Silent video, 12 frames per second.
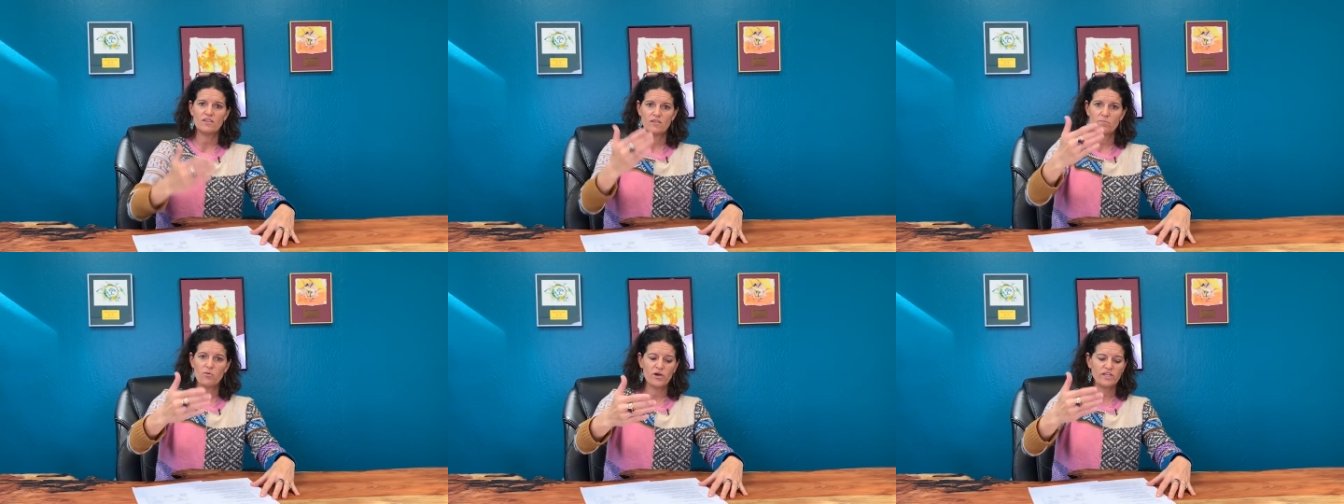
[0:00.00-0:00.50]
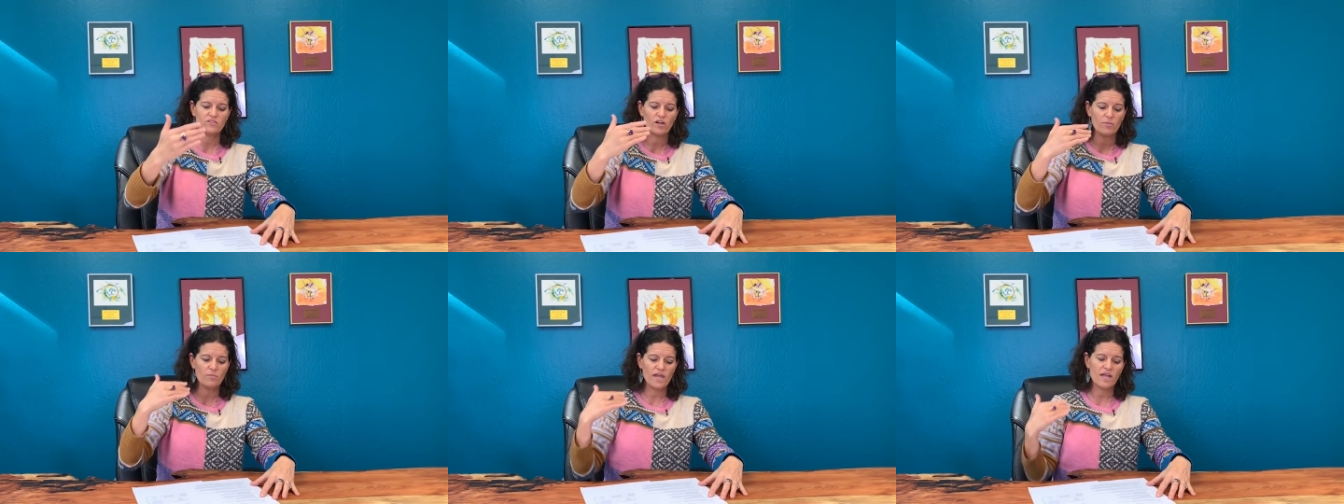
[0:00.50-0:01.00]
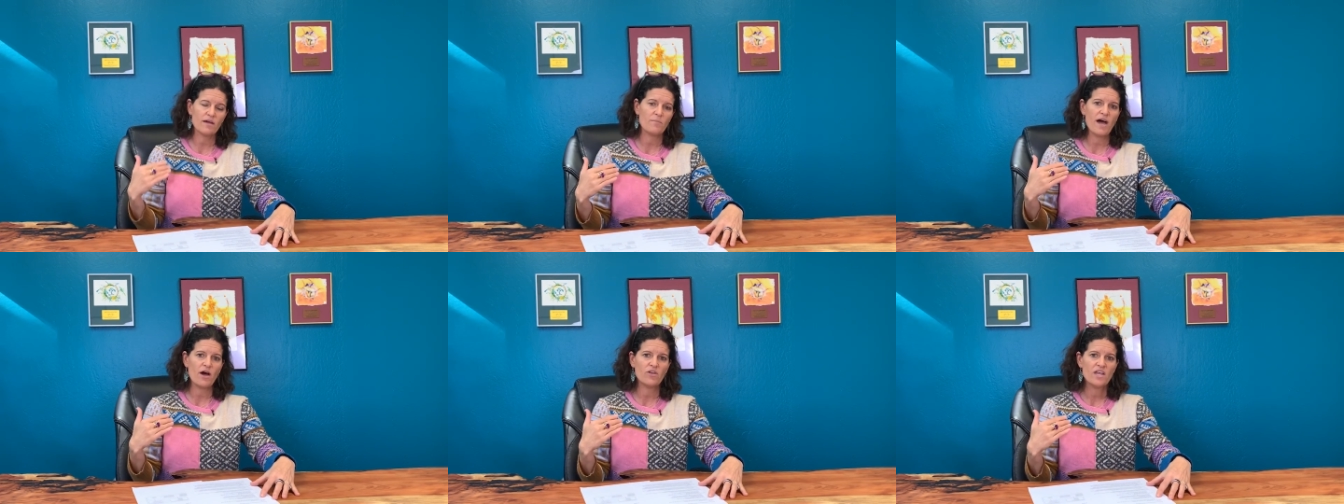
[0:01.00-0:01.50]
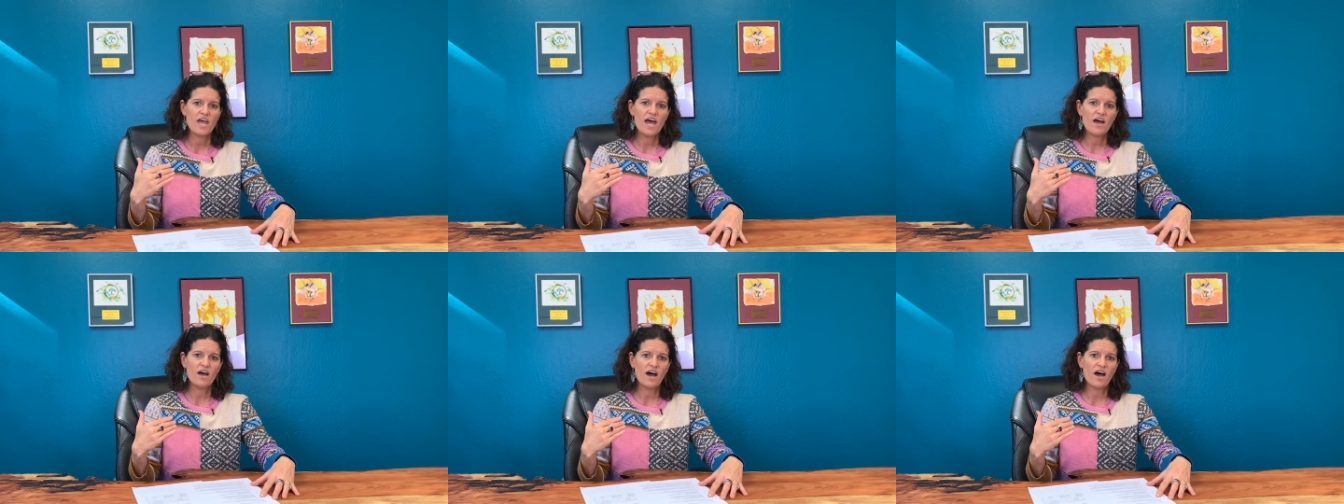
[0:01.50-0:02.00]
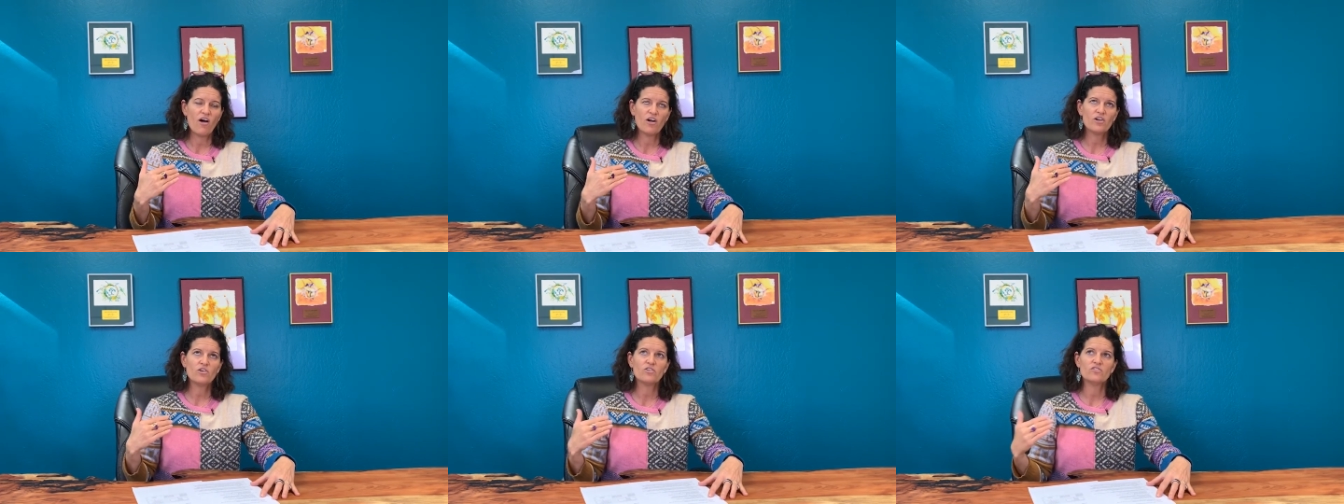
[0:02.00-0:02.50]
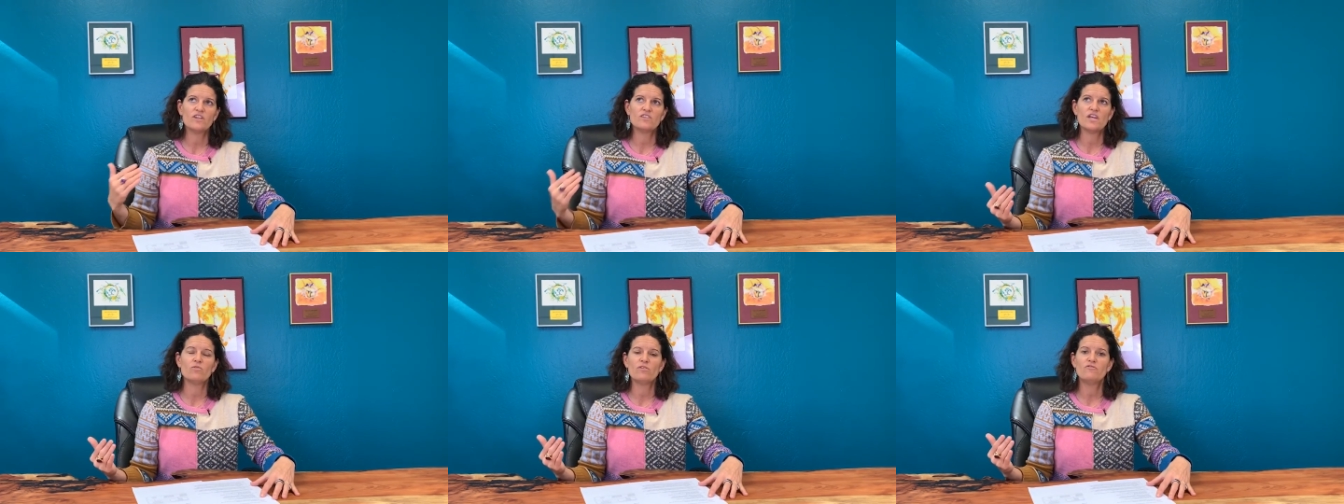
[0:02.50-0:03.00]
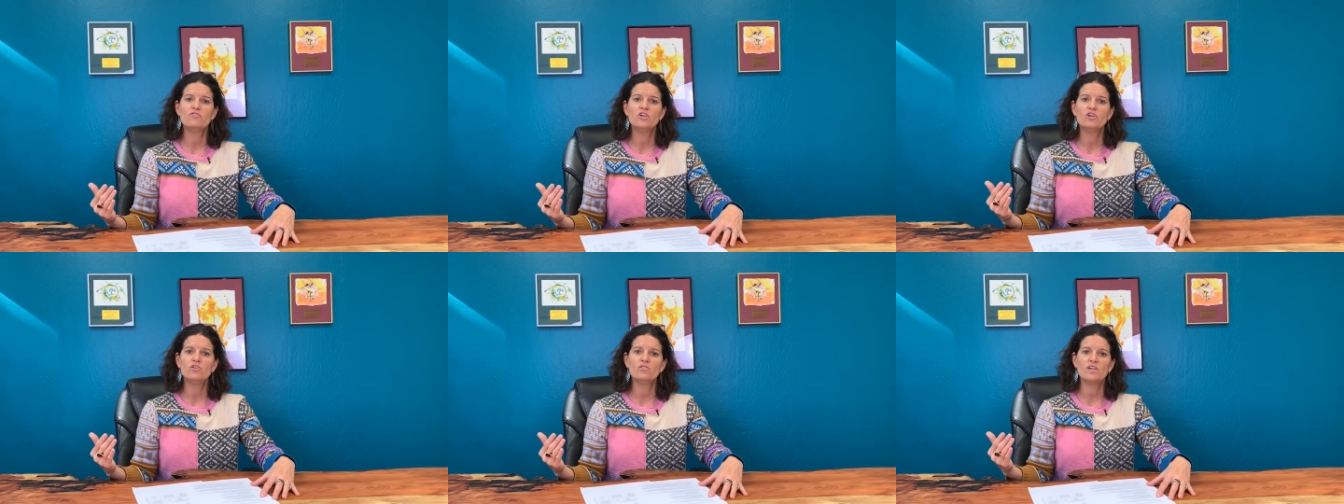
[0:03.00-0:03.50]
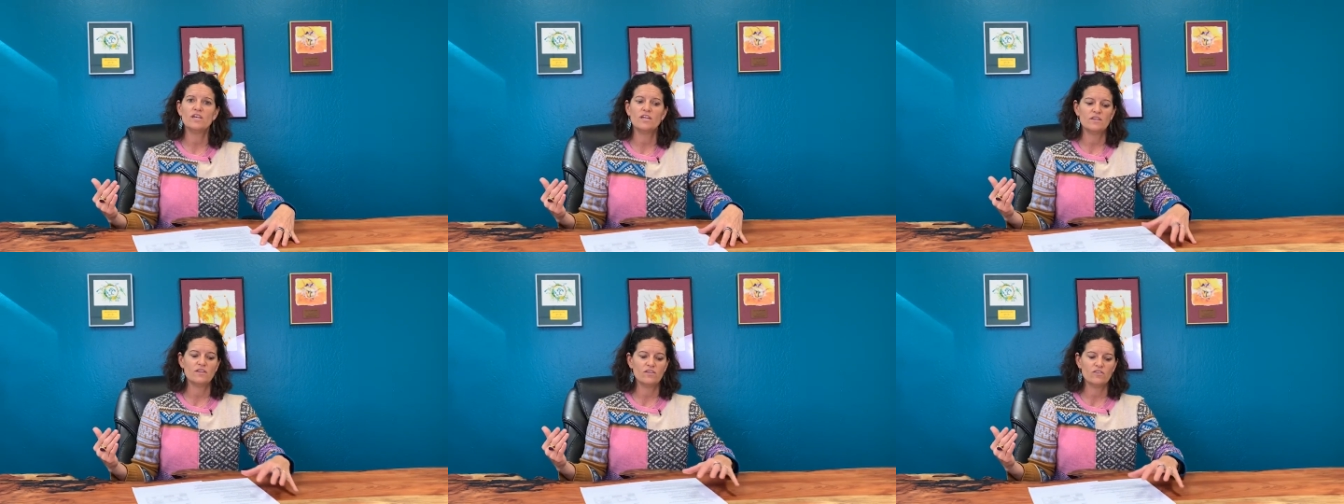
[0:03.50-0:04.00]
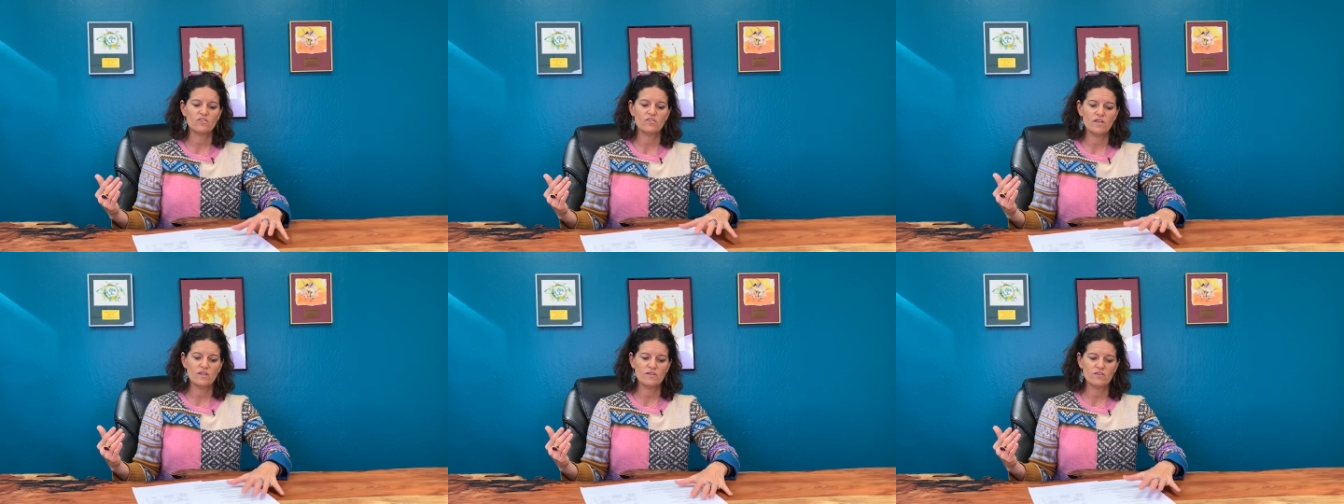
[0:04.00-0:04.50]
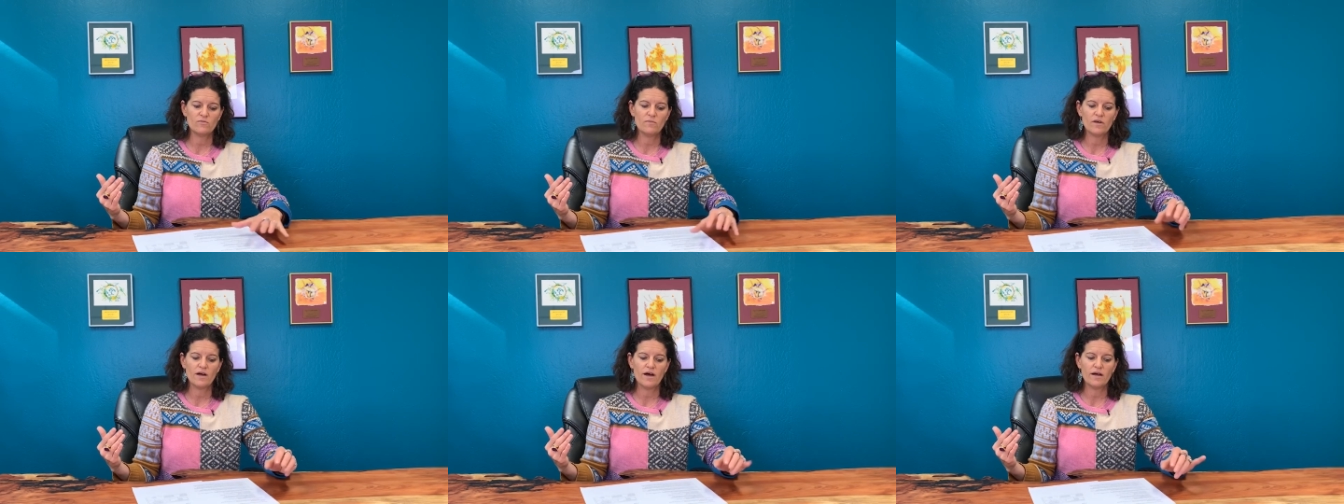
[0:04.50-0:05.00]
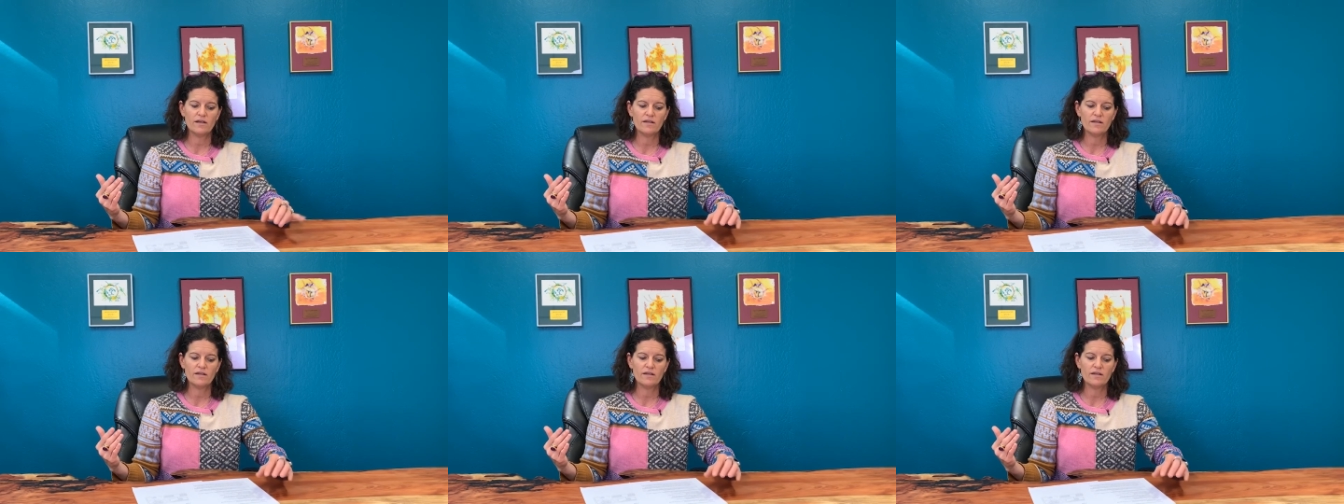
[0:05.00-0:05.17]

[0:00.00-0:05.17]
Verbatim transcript: points that I'll make about uh, articles that they reviewed in this in this uh,